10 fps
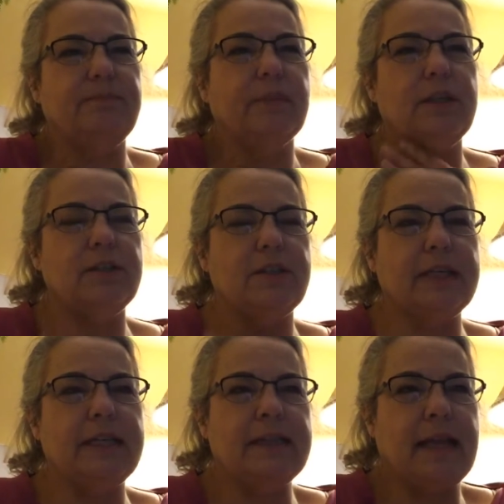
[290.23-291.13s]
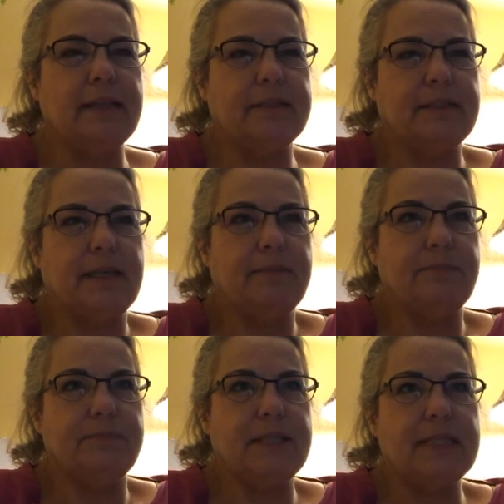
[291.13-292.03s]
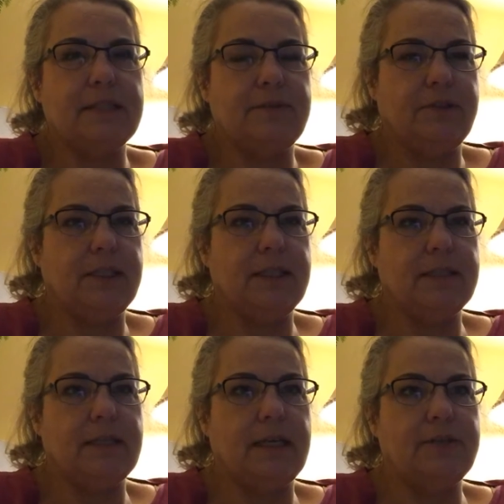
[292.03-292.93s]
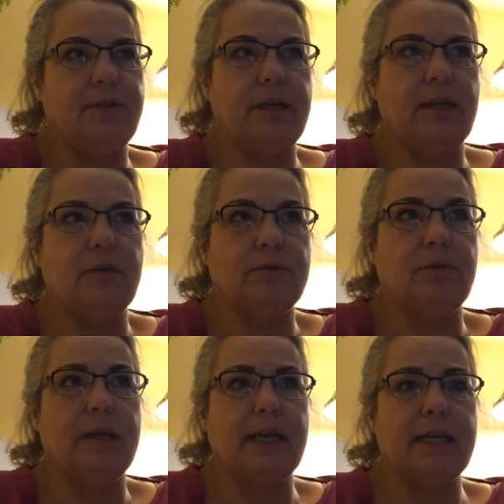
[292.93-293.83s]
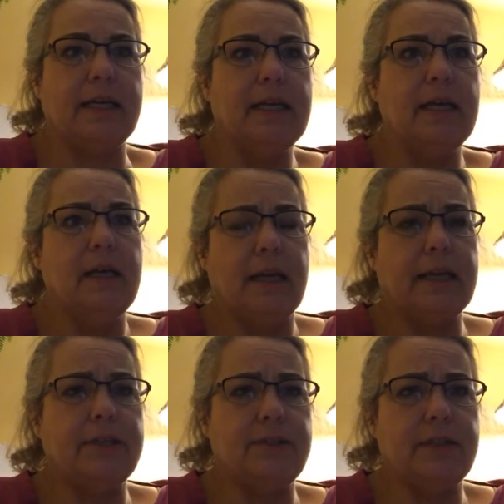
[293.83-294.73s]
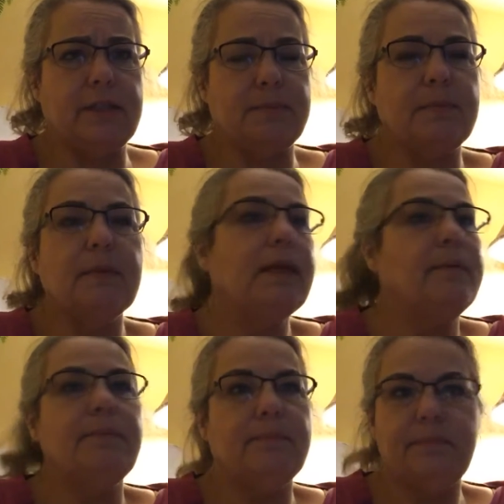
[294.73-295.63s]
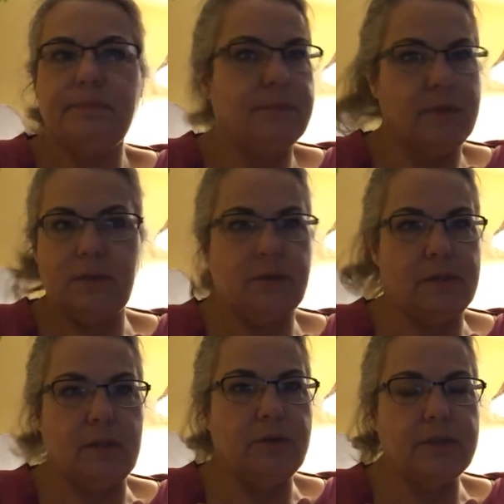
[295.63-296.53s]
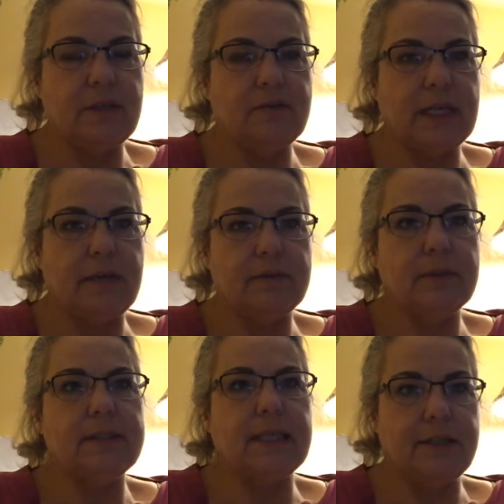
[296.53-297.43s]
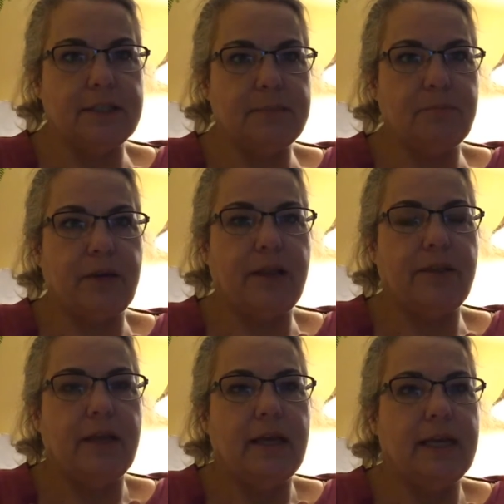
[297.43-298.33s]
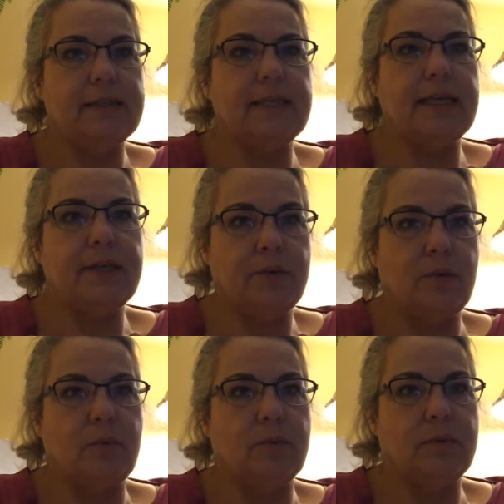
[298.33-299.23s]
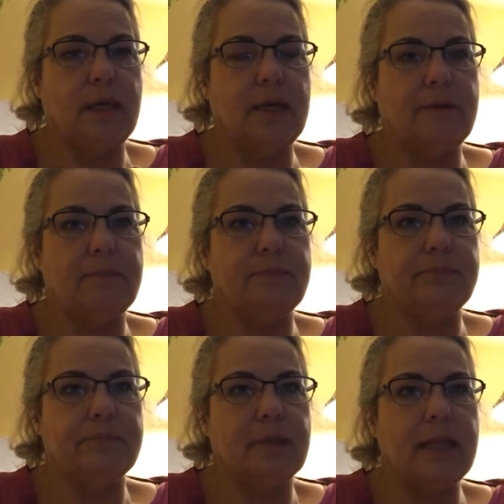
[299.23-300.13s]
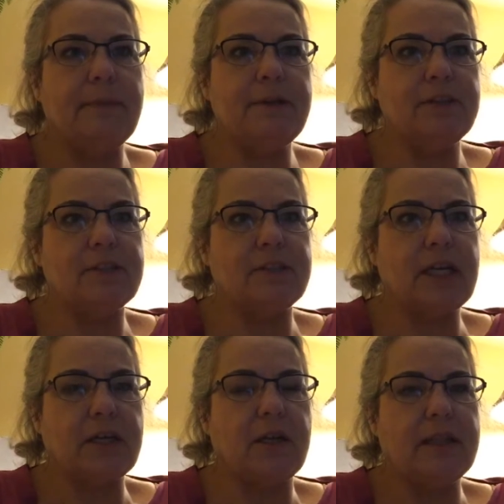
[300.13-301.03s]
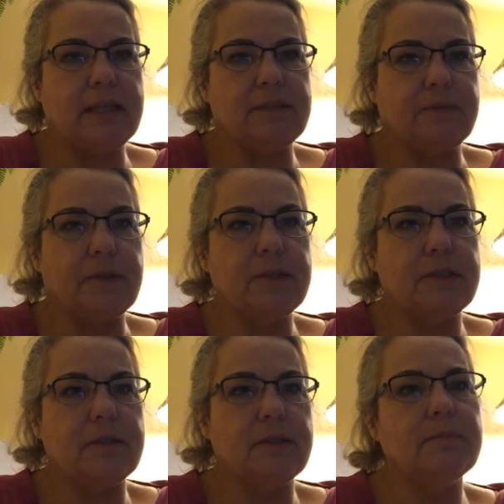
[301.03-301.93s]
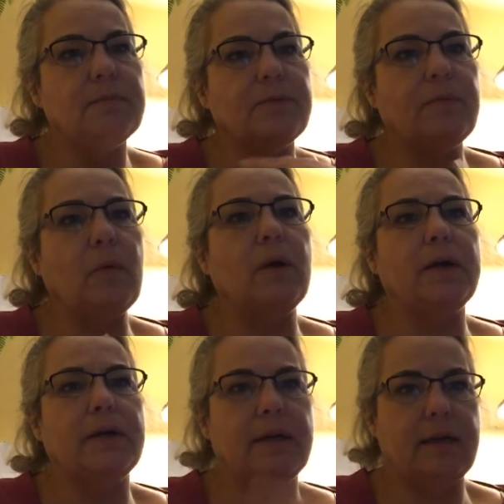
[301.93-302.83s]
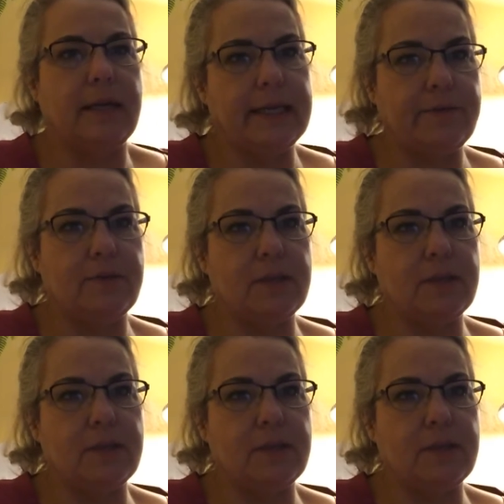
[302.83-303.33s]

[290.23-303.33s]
start getting that tense feeling inside, and you're thinking, oh no, I gotta do this. Slow yourself down, take a deep breath, and say, no, let me just check on this first before I give you this